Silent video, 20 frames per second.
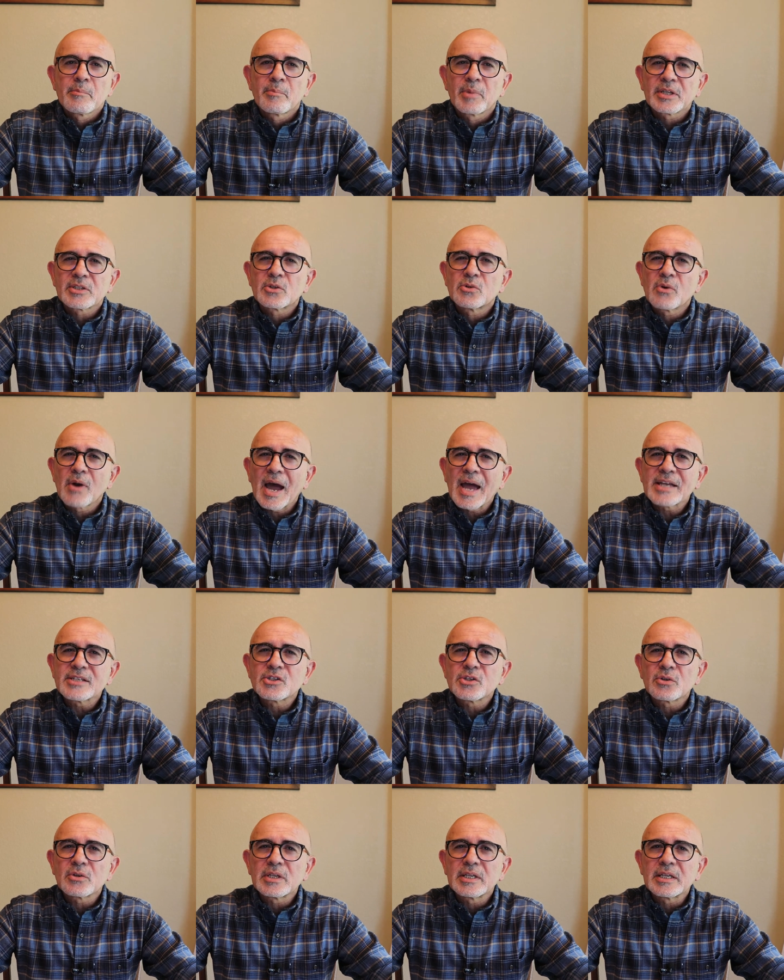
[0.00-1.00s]
But
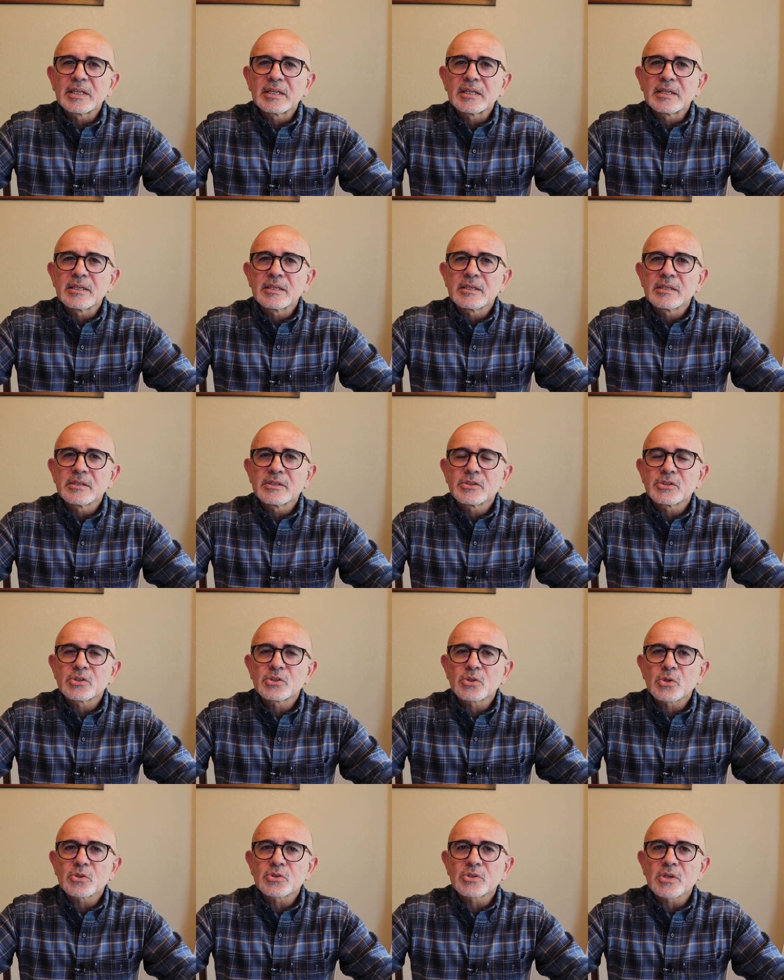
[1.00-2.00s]
gradually,
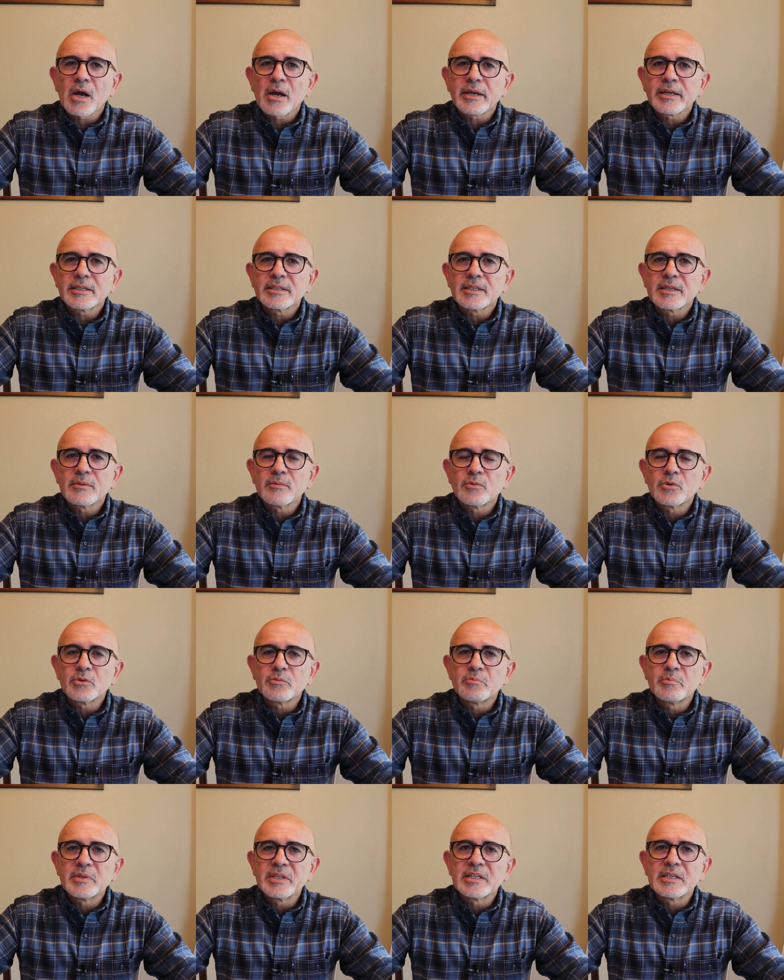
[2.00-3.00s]
society
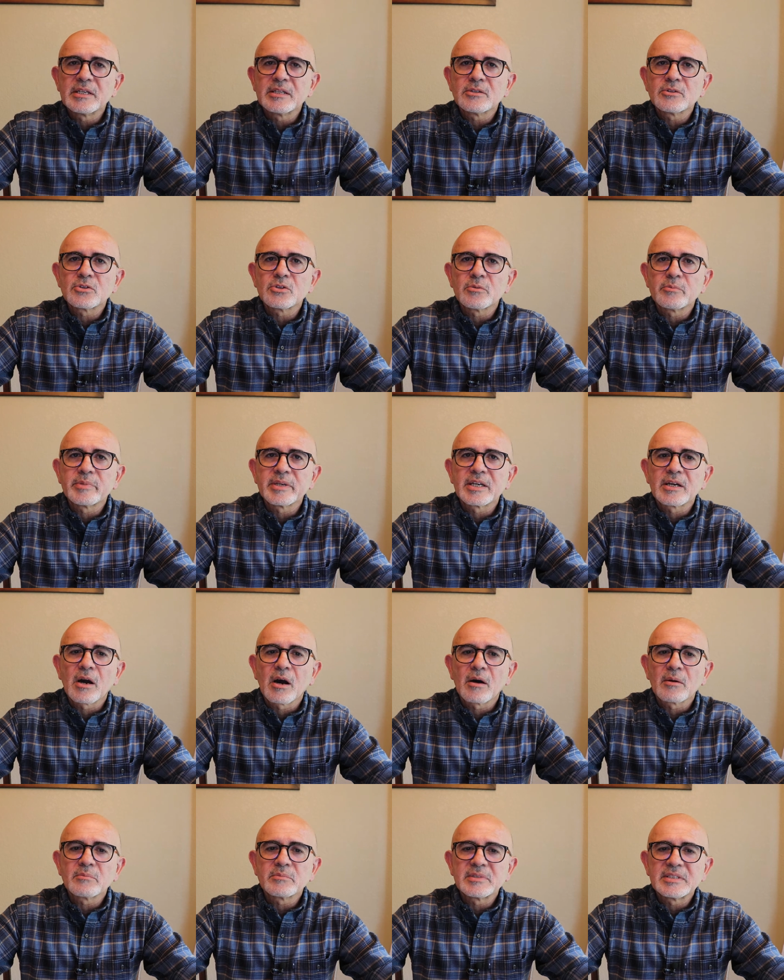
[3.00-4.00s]
would begin to
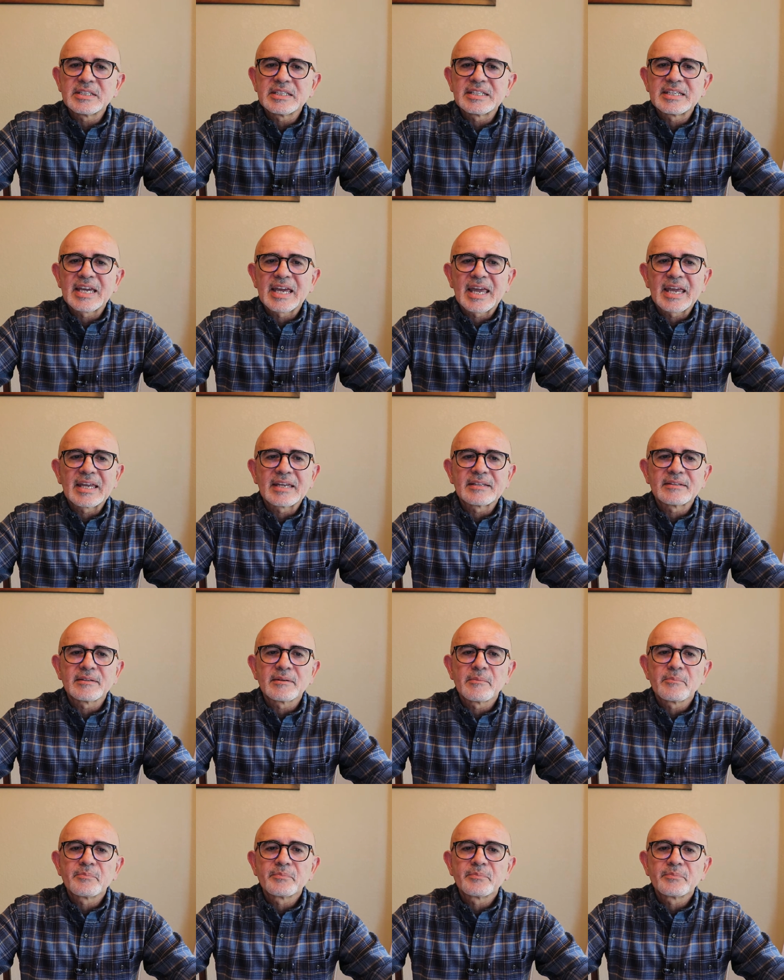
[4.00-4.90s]
become decayed,